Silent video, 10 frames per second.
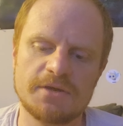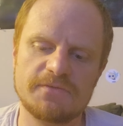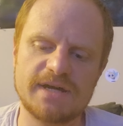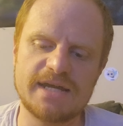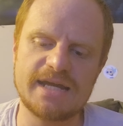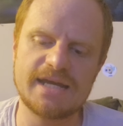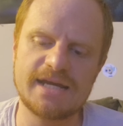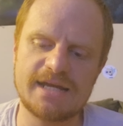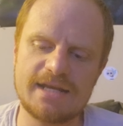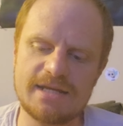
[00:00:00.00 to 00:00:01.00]
If I
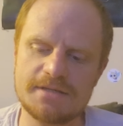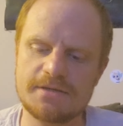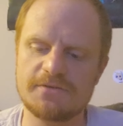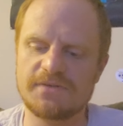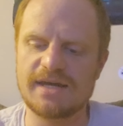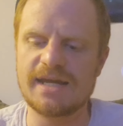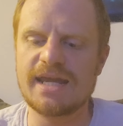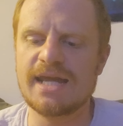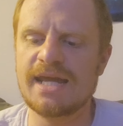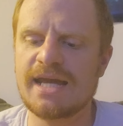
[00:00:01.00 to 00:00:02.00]
had
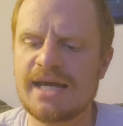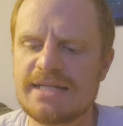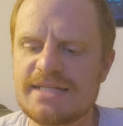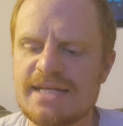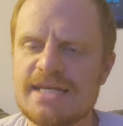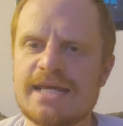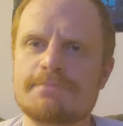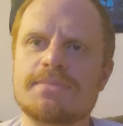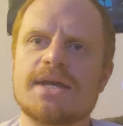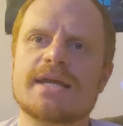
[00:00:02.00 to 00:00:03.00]
to
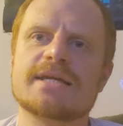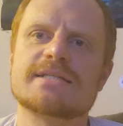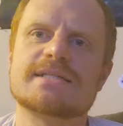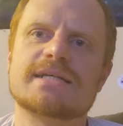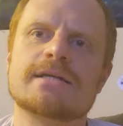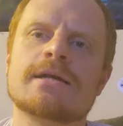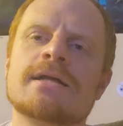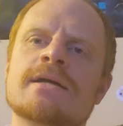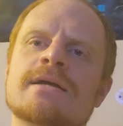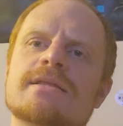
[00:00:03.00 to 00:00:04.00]
nitpick, it's like
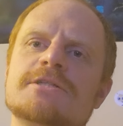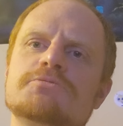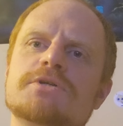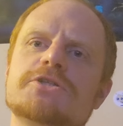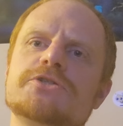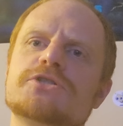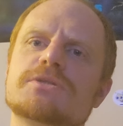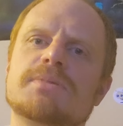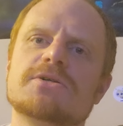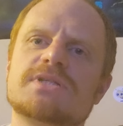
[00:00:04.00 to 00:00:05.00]
this witch who
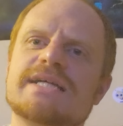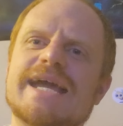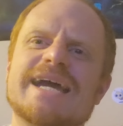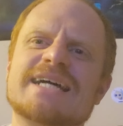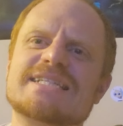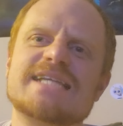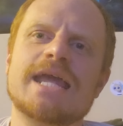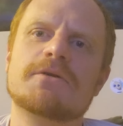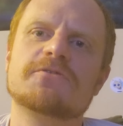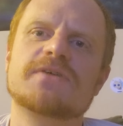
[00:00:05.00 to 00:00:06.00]
supposedly has
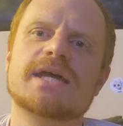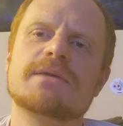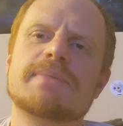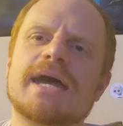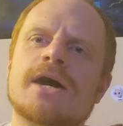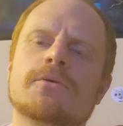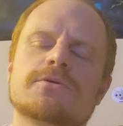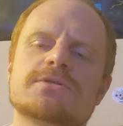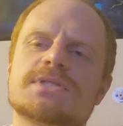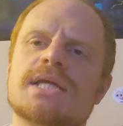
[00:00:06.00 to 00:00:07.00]
terrifying
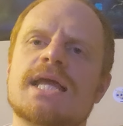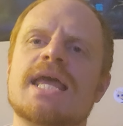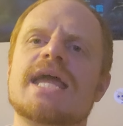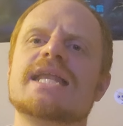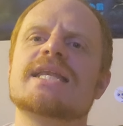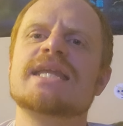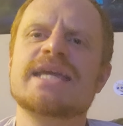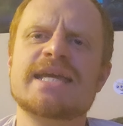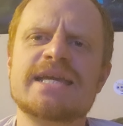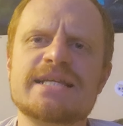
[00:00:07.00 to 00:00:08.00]
powers
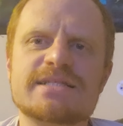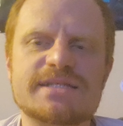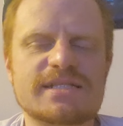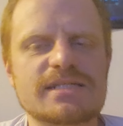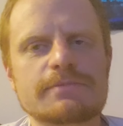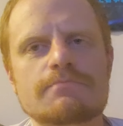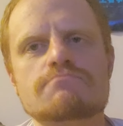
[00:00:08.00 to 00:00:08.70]
needs